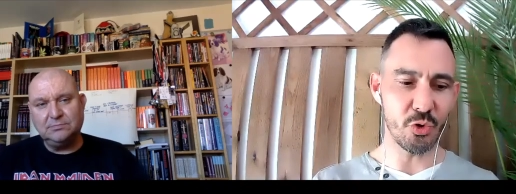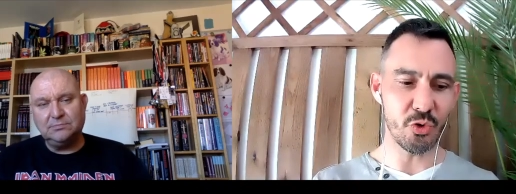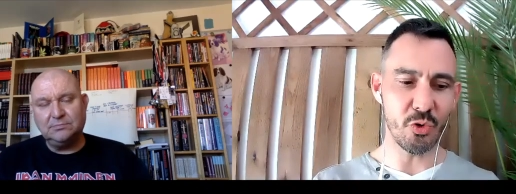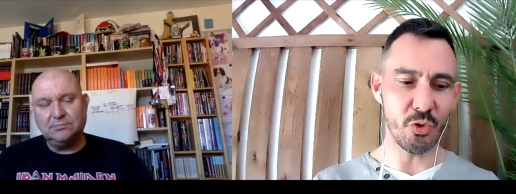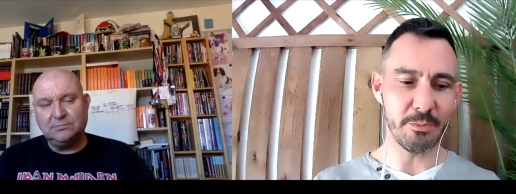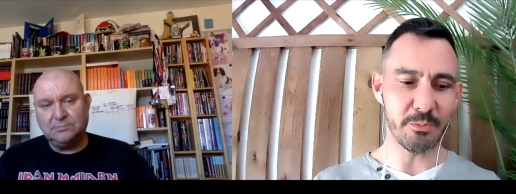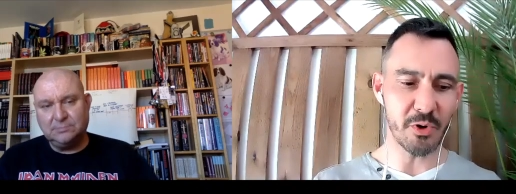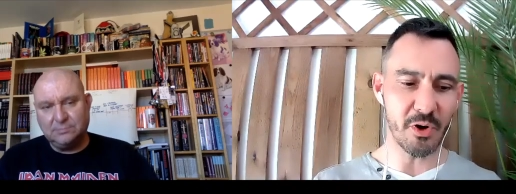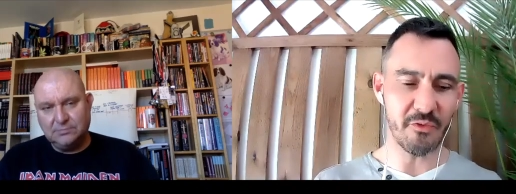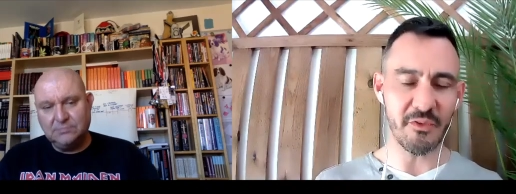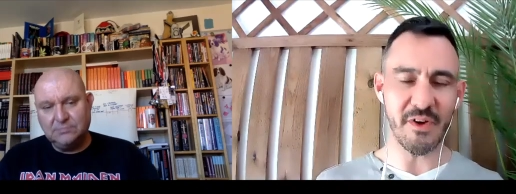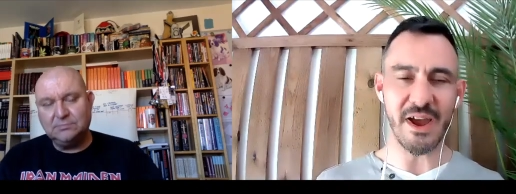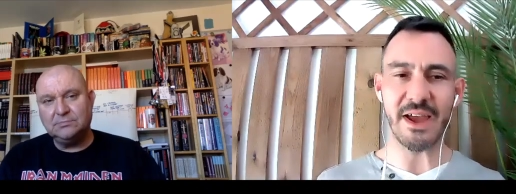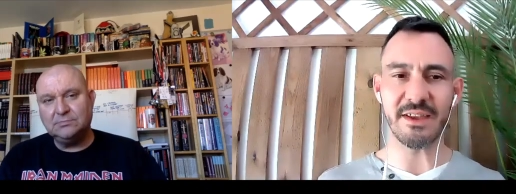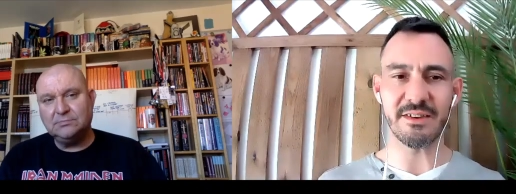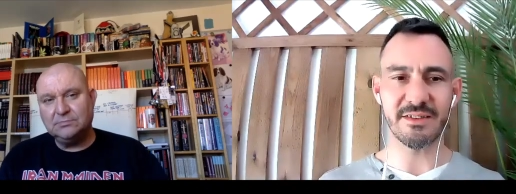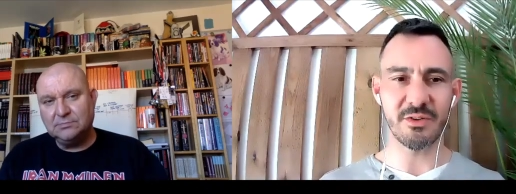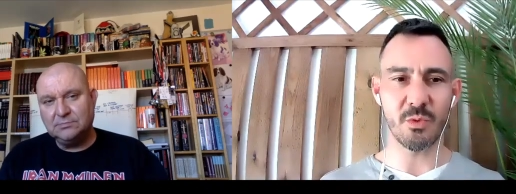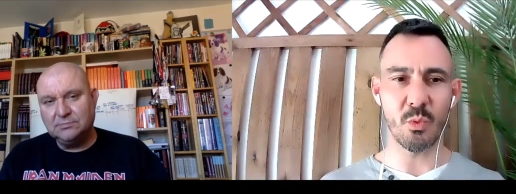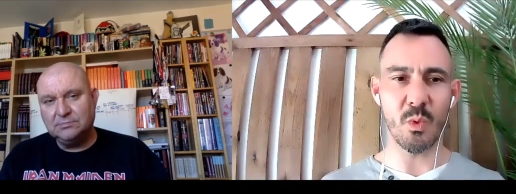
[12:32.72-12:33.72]
Speaker 1: do you
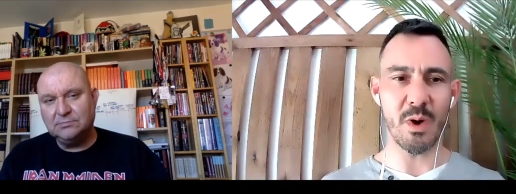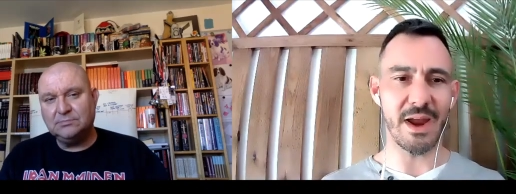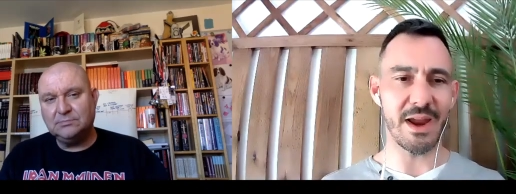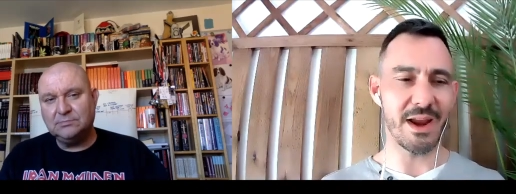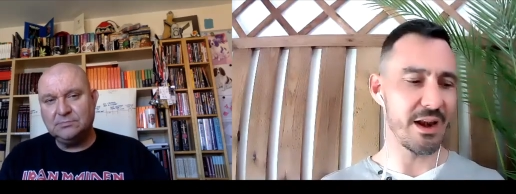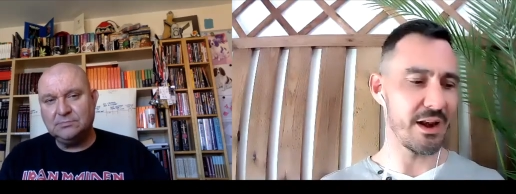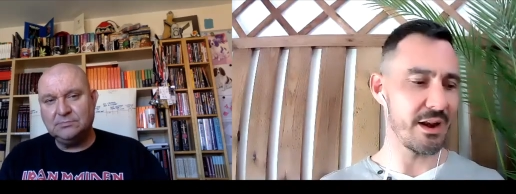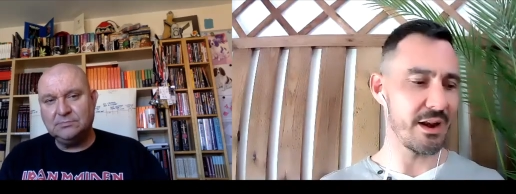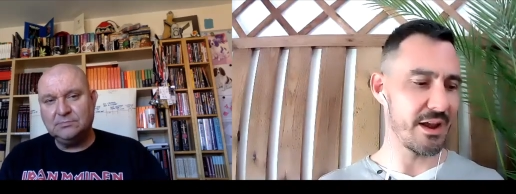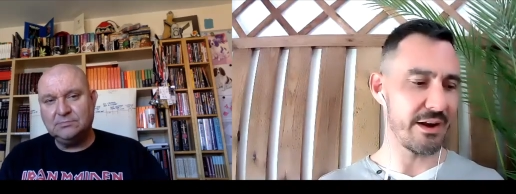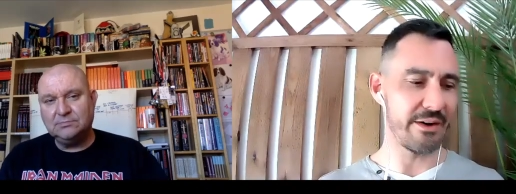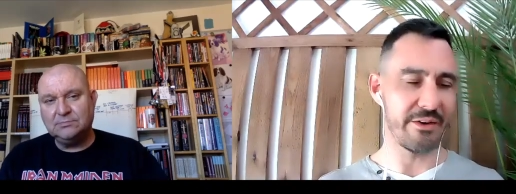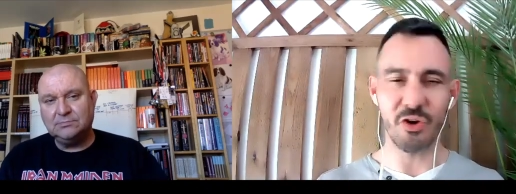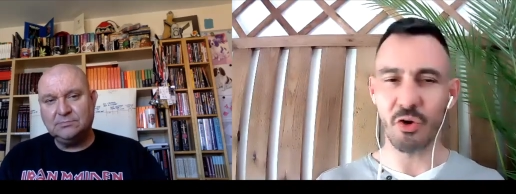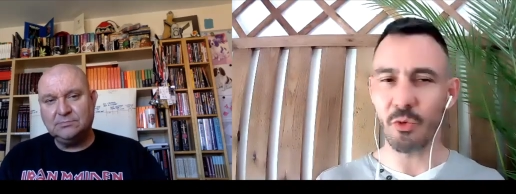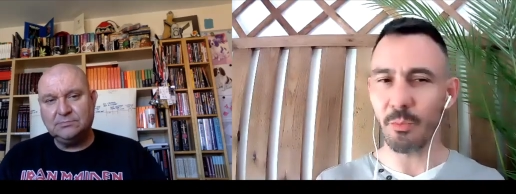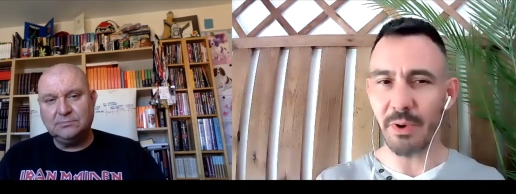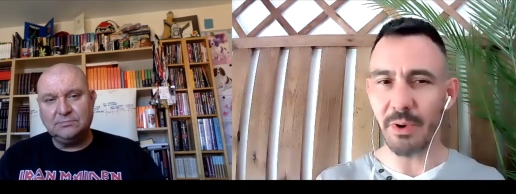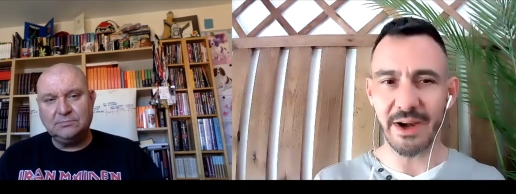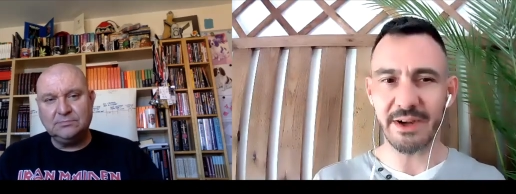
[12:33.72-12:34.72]
improvise while are
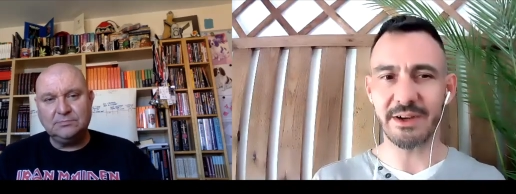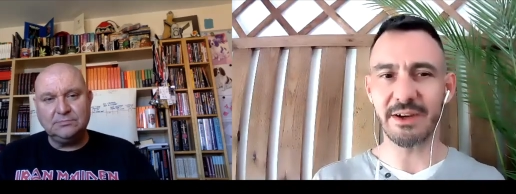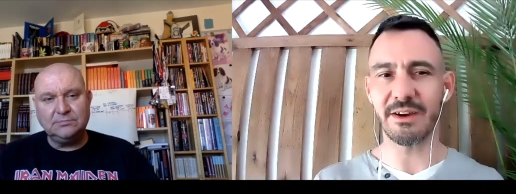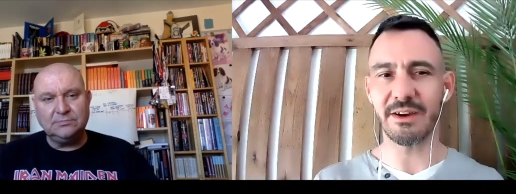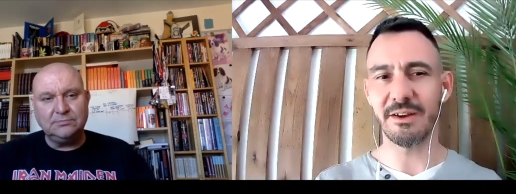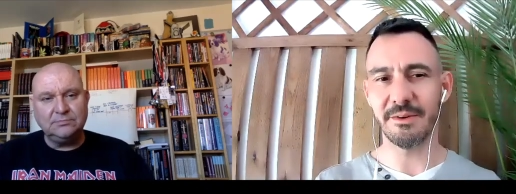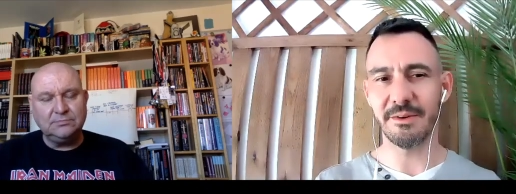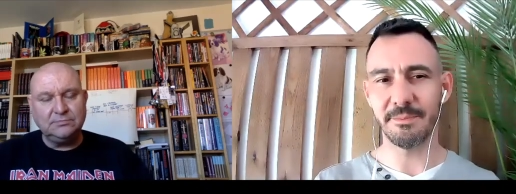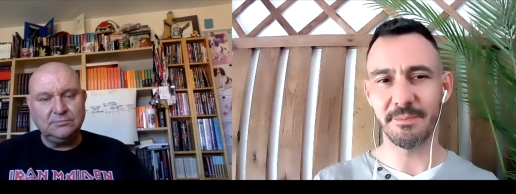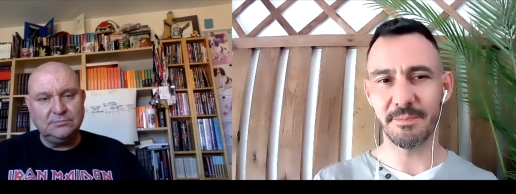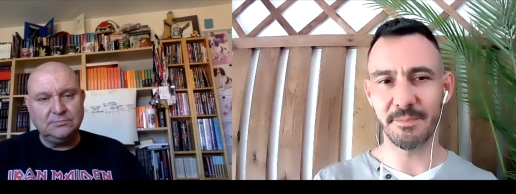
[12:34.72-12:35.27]
you writing